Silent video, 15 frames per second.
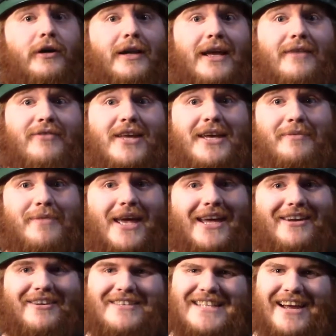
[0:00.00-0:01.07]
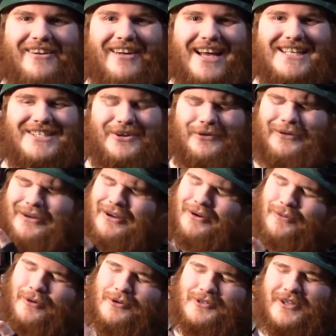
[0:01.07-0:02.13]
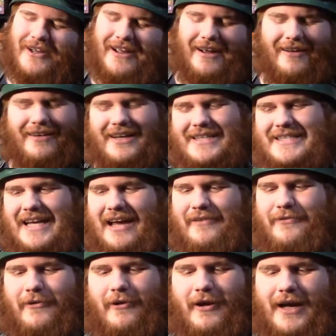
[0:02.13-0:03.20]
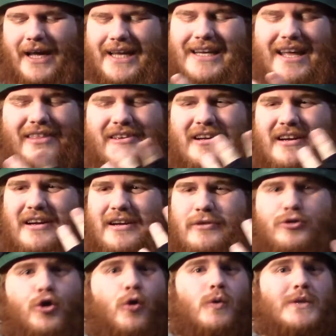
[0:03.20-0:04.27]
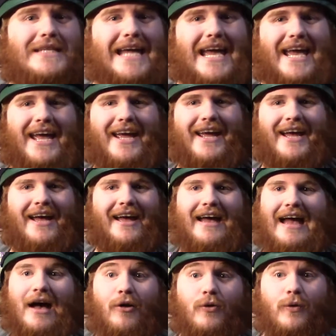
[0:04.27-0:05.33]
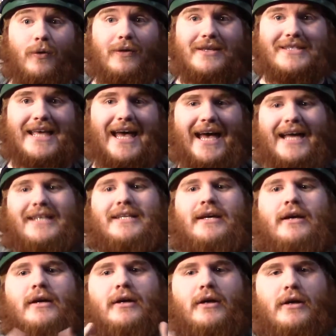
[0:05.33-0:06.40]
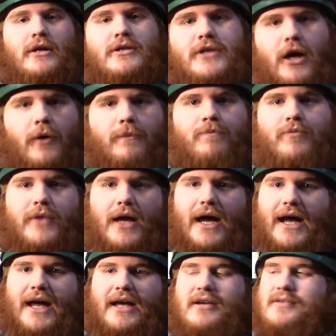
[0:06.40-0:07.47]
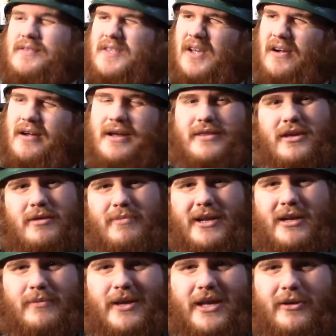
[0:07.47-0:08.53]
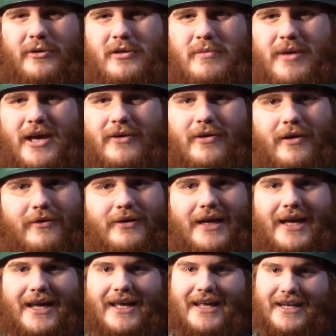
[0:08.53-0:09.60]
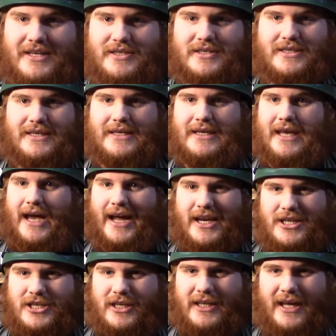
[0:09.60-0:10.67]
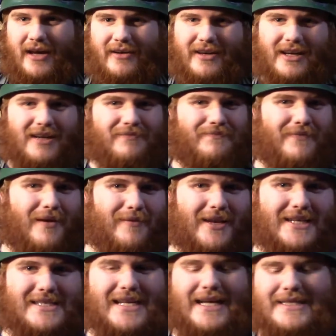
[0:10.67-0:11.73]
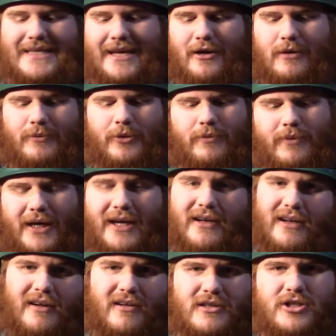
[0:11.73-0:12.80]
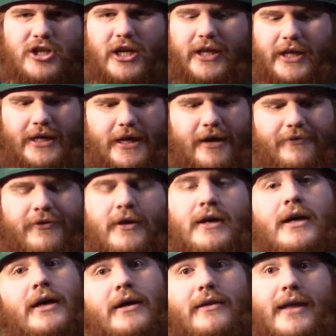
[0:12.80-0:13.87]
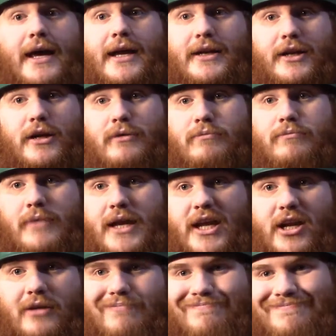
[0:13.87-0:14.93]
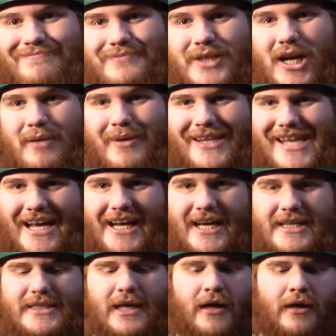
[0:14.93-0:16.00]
evening, Commandos. How are you guys doing? Rooster here, and it's time for another Tuesday. How cool is that? So, sorry, I think you might hear my heater in the background. It is kind of chilly out here. I mean, it's not terrible, but, you know, it's chilly enough that, you know, heater. Sorry about that, guys.